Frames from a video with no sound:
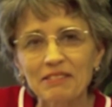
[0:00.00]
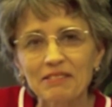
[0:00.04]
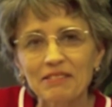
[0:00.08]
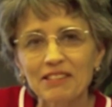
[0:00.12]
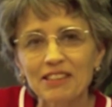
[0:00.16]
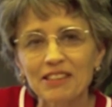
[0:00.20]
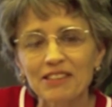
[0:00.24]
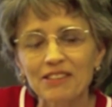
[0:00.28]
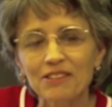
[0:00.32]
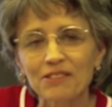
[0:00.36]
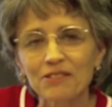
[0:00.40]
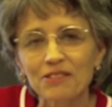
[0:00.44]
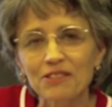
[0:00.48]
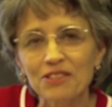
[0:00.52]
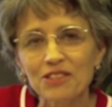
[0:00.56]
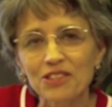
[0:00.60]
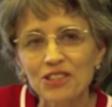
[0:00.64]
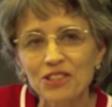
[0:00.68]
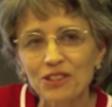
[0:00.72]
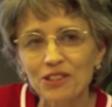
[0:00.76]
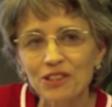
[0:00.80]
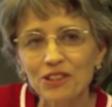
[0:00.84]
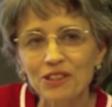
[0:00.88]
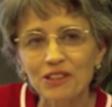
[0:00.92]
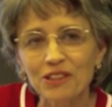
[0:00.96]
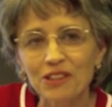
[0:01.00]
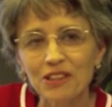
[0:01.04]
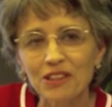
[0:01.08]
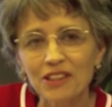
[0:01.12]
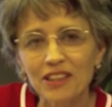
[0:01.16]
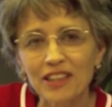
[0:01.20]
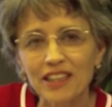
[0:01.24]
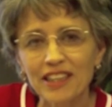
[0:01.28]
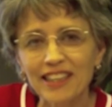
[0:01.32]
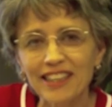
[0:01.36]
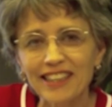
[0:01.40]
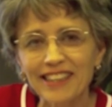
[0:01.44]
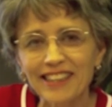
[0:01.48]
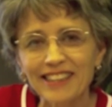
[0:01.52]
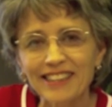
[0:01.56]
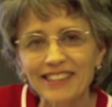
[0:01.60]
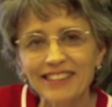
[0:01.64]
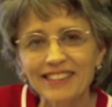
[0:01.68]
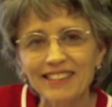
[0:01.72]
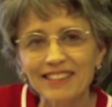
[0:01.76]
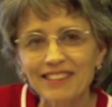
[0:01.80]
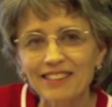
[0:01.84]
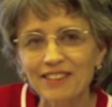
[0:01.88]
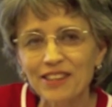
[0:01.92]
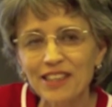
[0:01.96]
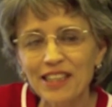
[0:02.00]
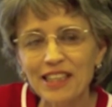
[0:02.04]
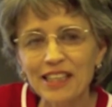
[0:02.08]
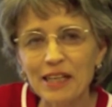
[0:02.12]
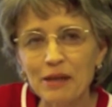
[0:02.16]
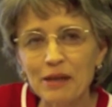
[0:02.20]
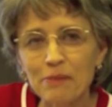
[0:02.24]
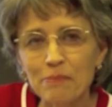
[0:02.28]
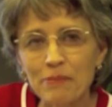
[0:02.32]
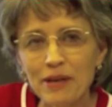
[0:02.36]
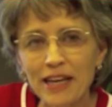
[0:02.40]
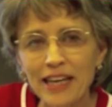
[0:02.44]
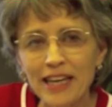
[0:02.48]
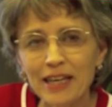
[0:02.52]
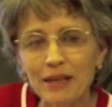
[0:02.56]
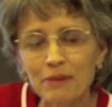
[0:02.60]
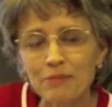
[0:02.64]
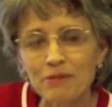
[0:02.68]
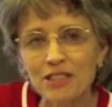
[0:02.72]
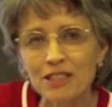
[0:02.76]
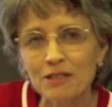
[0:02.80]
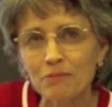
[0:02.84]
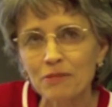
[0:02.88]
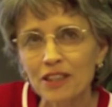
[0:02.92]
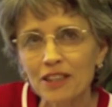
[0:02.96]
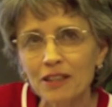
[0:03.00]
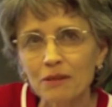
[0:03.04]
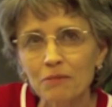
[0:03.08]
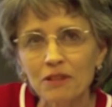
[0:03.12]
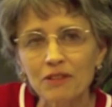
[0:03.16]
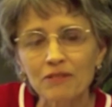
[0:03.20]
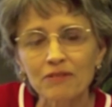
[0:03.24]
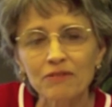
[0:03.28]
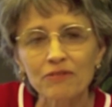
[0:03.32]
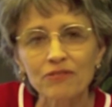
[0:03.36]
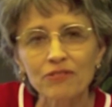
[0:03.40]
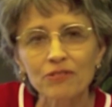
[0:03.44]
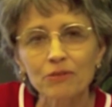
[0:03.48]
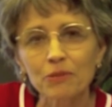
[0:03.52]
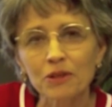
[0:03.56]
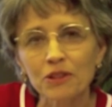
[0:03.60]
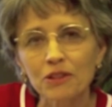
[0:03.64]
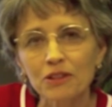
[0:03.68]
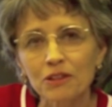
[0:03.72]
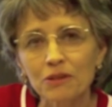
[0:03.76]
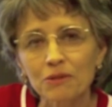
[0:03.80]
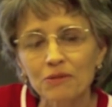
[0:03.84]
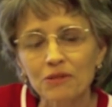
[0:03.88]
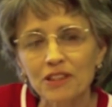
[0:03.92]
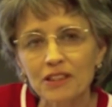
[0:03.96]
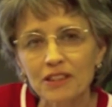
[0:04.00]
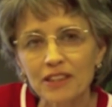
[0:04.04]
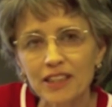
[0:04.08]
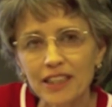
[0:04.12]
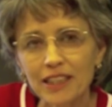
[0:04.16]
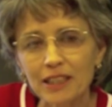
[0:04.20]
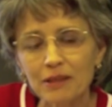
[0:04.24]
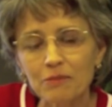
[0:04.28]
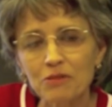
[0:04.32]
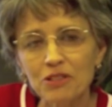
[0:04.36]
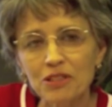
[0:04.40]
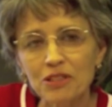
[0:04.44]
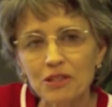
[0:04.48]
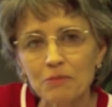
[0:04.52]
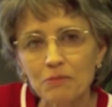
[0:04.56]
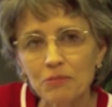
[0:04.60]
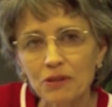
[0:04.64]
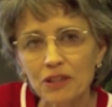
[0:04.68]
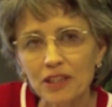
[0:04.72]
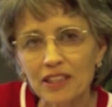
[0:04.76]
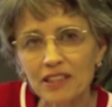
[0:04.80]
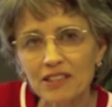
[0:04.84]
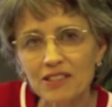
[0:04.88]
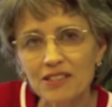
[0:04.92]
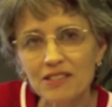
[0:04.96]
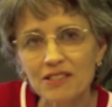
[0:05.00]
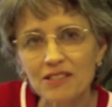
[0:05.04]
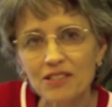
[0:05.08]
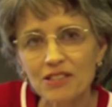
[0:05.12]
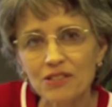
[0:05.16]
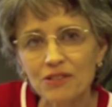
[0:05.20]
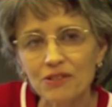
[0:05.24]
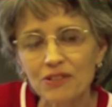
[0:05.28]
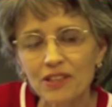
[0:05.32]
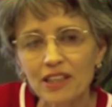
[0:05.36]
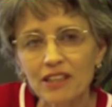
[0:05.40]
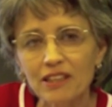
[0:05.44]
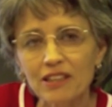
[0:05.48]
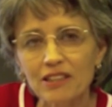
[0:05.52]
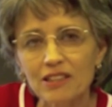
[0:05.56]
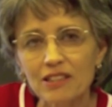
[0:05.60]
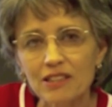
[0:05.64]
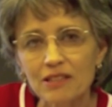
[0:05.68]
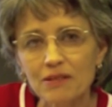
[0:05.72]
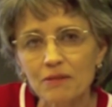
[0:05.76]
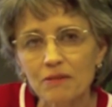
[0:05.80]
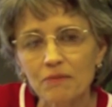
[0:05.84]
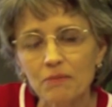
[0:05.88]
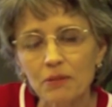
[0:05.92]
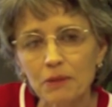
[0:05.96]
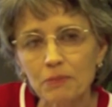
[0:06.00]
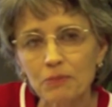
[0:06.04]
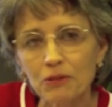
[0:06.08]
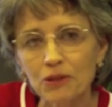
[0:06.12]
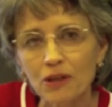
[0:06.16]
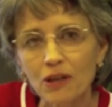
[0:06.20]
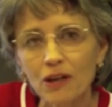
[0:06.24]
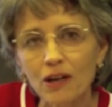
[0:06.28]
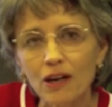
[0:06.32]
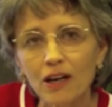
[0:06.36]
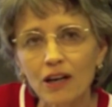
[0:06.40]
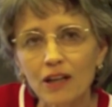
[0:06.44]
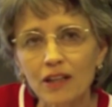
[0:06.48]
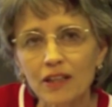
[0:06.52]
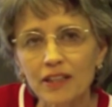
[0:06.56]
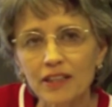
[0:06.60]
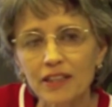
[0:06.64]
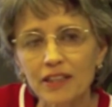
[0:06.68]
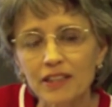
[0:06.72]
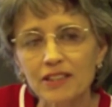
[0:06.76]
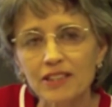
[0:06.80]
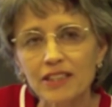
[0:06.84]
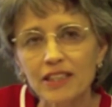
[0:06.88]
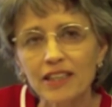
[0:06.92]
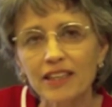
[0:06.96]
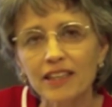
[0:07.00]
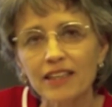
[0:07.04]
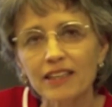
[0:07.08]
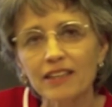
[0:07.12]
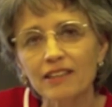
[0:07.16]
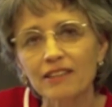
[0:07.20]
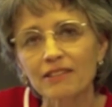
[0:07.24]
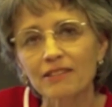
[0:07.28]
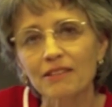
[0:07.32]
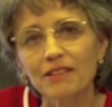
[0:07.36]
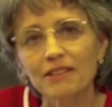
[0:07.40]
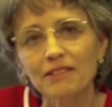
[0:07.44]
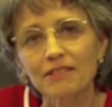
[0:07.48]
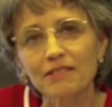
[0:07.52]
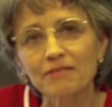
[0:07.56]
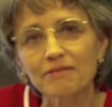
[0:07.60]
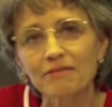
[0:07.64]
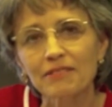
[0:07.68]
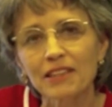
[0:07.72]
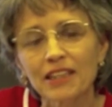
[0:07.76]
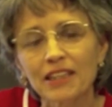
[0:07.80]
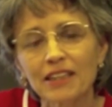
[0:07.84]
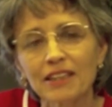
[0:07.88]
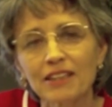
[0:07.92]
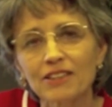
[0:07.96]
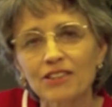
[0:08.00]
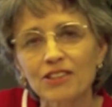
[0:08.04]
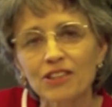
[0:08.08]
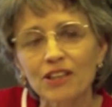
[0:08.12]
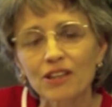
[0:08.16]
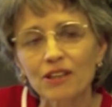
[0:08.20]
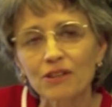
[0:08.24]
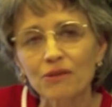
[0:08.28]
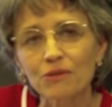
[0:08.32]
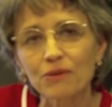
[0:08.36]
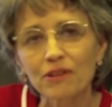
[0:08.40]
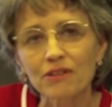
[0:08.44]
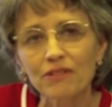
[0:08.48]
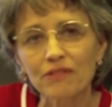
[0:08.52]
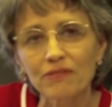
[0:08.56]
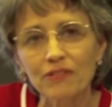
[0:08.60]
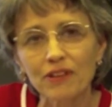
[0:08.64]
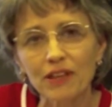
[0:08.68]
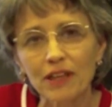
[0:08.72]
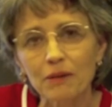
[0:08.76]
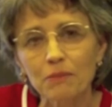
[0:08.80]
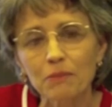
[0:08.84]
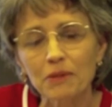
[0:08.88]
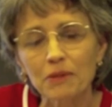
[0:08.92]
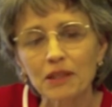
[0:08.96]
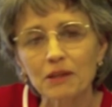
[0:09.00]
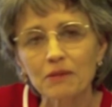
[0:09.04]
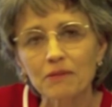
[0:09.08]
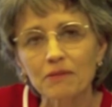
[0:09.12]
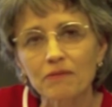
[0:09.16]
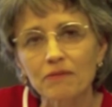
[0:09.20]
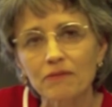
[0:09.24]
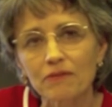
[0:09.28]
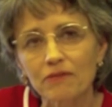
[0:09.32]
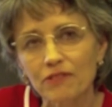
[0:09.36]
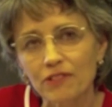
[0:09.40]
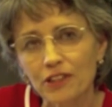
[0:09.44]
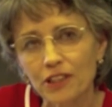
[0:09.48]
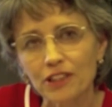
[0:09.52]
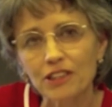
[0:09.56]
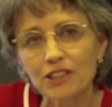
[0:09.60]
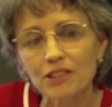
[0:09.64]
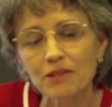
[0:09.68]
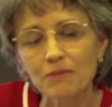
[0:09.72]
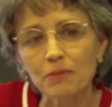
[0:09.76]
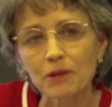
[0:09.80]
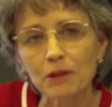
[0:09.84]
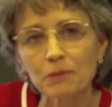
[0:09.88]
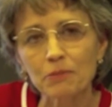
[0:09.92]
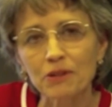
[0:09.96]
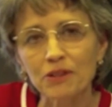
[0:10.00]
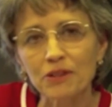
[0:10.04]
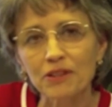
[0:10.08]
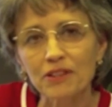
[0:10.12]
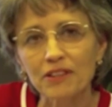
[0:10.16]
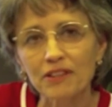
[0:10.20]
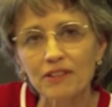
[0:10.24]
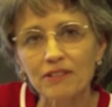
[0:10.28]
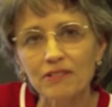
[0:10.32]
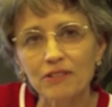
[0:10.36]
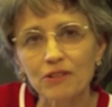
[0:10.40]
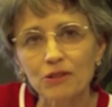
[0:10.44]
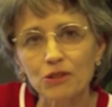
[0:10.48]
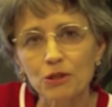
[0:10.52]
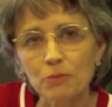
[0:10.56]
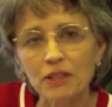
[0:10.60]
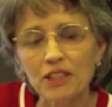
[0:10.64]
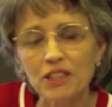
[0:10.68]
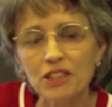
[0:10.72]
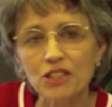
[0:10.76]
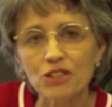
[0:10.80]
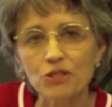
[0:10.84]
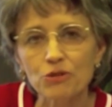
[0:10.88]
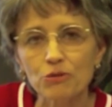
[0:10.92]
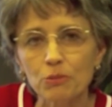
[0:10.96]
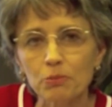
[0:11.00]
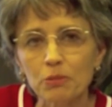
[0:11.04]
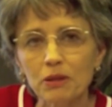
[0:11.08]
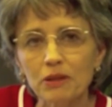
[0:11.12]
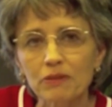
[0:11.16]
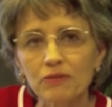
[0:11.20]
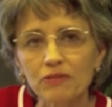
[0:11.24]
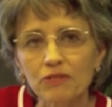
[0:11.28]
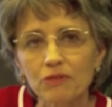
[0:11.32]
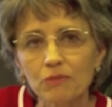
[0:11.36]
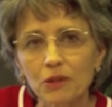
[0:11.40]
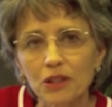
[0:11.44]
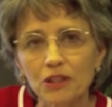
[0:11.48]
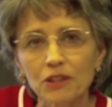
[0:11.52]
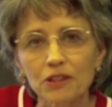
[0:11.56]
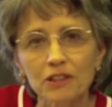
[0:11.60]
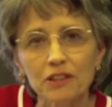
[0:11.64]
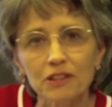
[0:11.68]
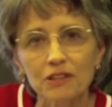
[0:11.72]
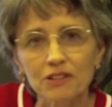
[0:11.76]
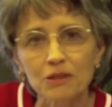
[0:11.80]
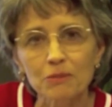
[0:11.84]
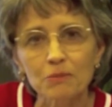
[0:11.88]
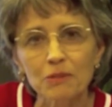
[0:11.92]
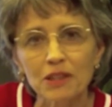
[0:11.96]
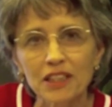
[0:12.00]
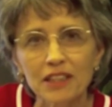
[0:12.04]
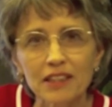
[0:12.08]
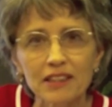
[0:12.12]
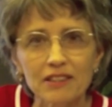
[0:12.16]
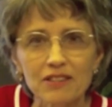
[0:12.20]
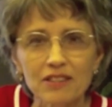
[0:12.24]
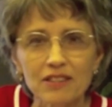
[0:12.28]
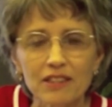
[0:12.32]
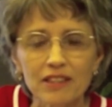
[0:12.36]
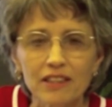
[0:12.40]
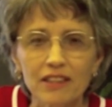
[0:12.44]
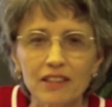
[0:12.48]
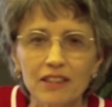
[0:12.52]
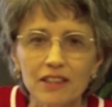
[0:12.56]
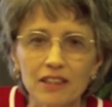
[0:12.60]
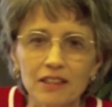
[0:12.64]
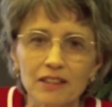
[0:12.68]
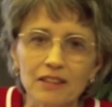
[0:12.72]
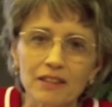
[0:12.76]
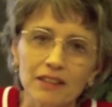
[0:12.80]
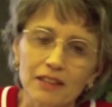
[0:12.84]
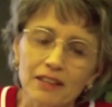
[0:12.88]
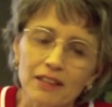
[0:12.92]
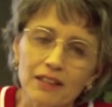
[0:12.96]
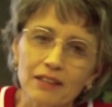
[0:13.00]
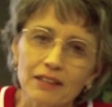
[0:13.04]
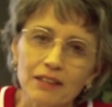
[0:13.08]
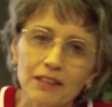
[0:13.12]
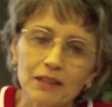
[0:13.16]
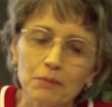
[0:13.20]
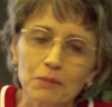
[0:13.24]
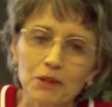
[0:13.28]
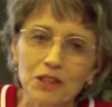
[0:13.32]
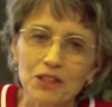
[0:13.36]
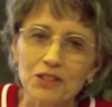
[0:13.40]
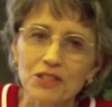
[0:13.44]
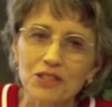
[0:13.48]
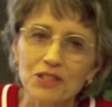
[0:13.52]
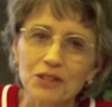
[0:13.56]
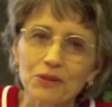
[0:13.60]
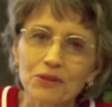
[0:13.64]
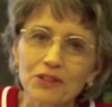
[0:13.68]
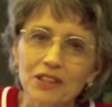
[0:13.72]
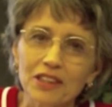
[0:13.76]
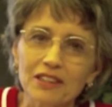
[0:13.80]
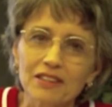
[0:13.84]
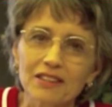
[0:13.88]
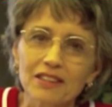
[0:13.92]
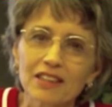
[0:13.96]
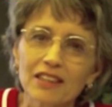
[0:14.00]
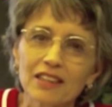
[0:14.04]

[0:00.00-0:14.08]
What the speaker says: Dakota's Journal and looking at maps and becoming familiar with the names and places, so that as people call and as I talk with and meet various people, that those places will be familiar to me as they are in Minnesota.